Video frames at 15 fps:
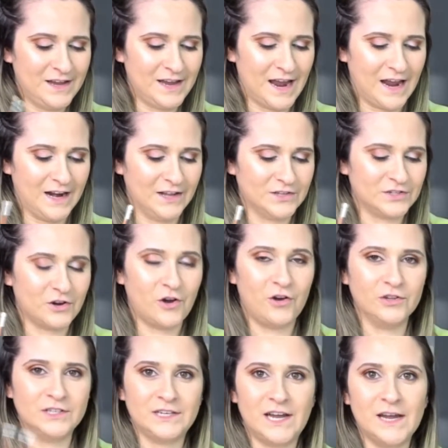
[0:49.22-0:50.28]
And it's
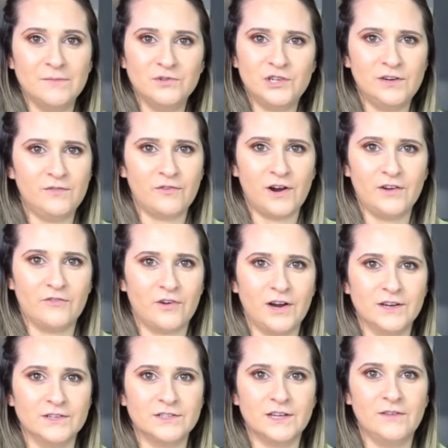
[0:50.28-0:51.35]
called kimchi fried
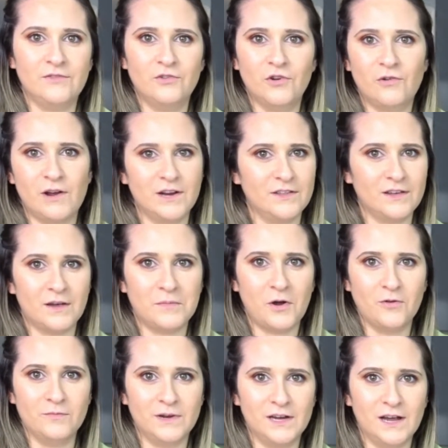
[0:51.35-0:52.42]
rice. If you know anything
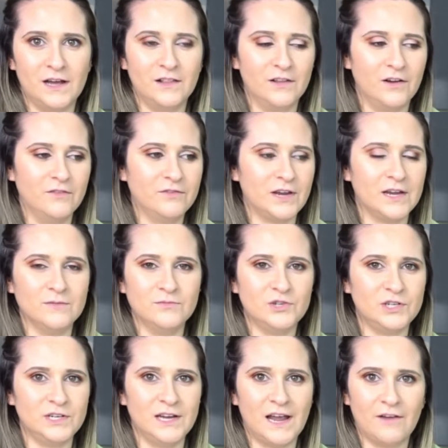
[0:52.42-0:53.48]
about me, I love
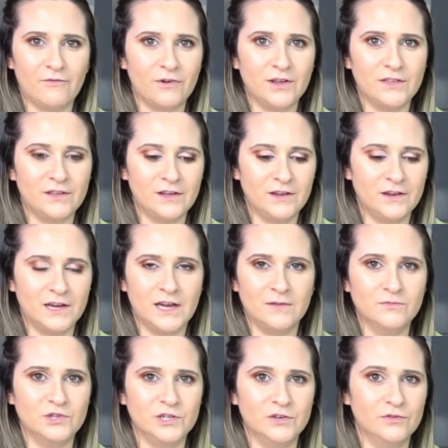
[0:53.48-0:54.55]
kimchi everything,
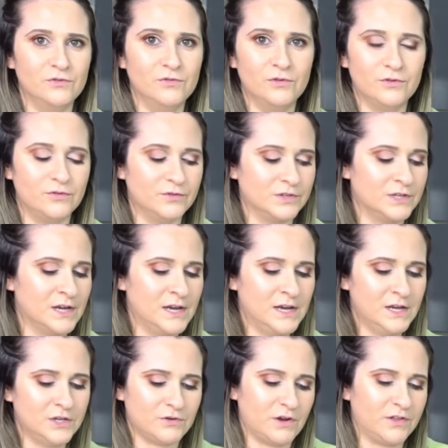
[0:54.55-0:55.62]
kimchi noodles.
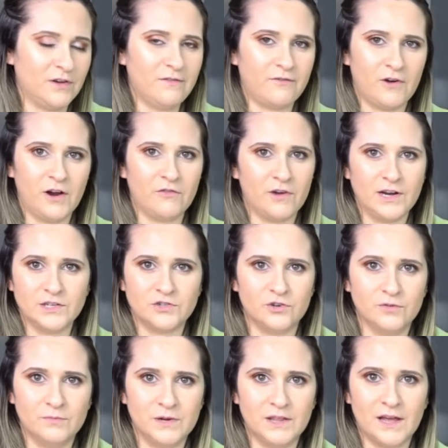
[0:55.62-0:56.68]
So I thought fried rice
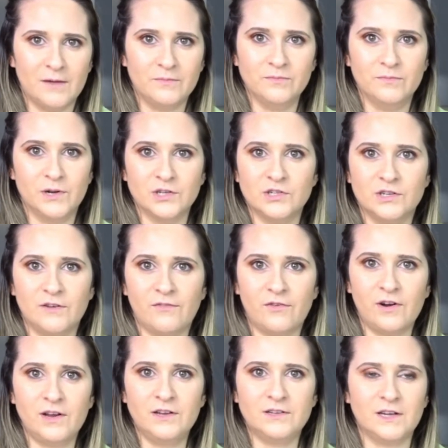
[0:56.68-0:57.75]
shouldn't be that much
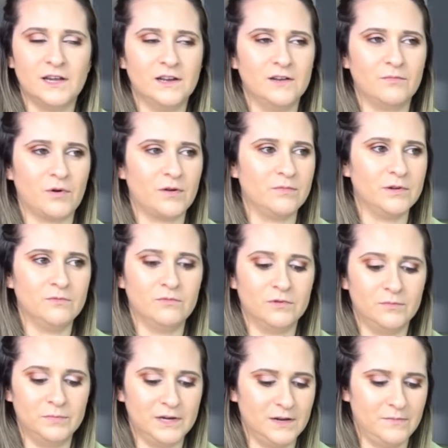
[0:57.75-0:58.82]
different, and it probably
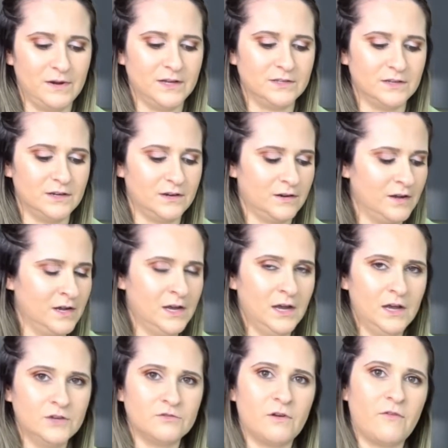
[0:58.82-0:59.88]
will be amazing.
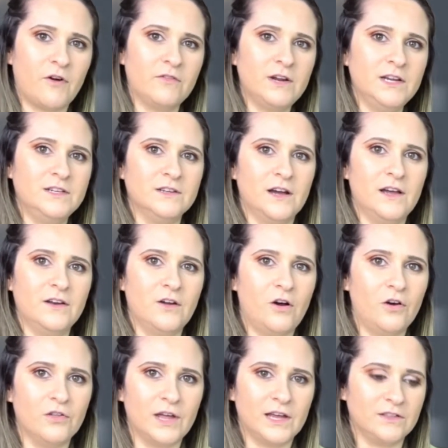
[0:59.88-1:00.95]
So I've already done
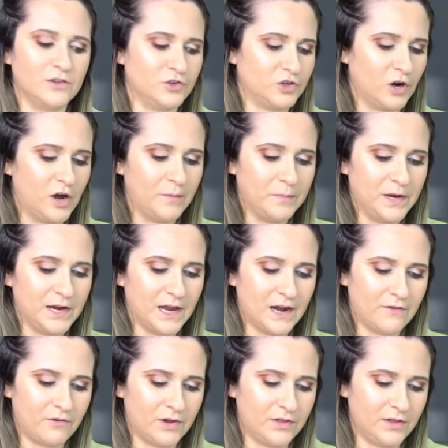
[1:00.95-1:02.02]
all like the chopping and
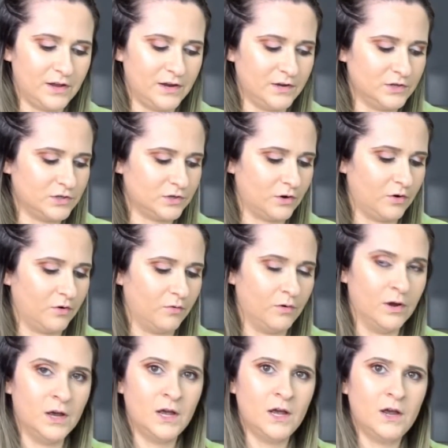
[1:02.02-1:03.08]
everything,
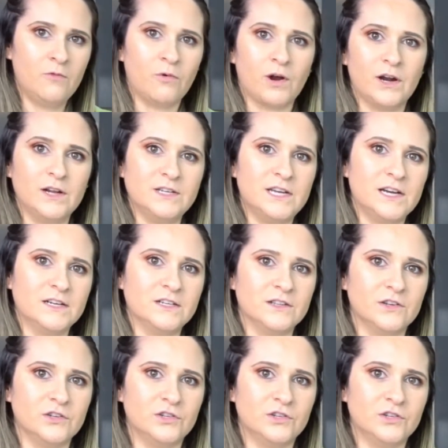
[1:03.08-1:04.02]
so we're gonna take it to the